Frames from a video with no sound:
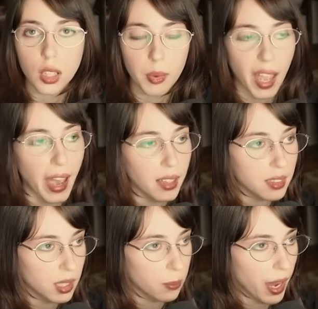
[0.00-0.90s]
let me add
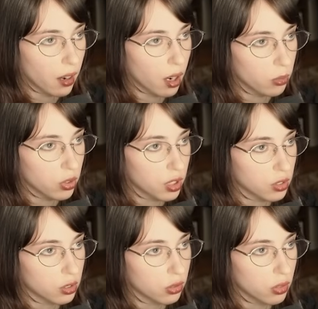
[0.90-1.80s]
the background music
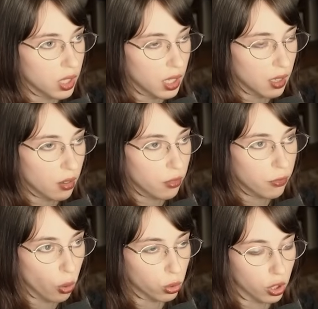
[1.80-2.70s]
to the
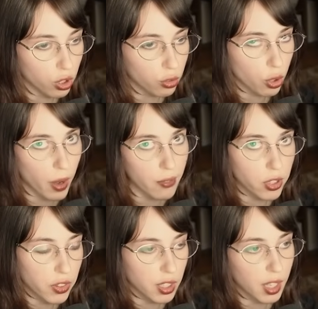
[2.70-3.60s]
folder so
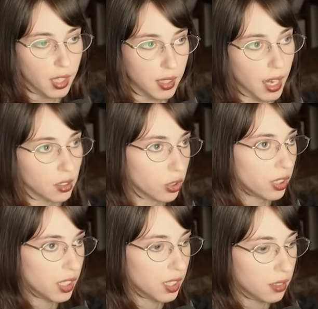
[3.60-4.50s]
everything can get
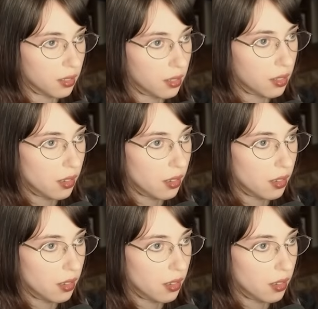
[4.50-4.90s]
loaded in.